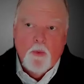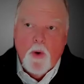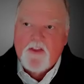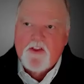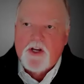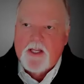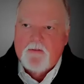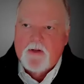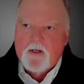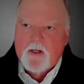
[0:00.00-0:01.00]
know, weather
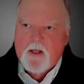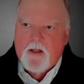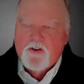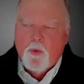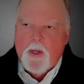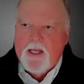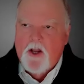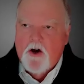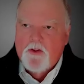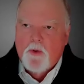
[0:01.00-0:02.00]
even. So we
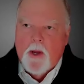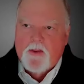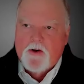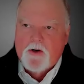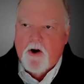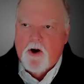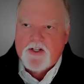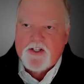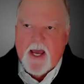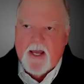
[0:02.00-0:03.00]
know the weather
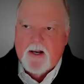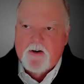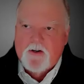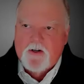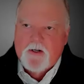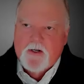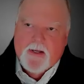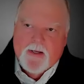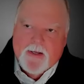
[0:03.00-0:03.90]
cars sat under.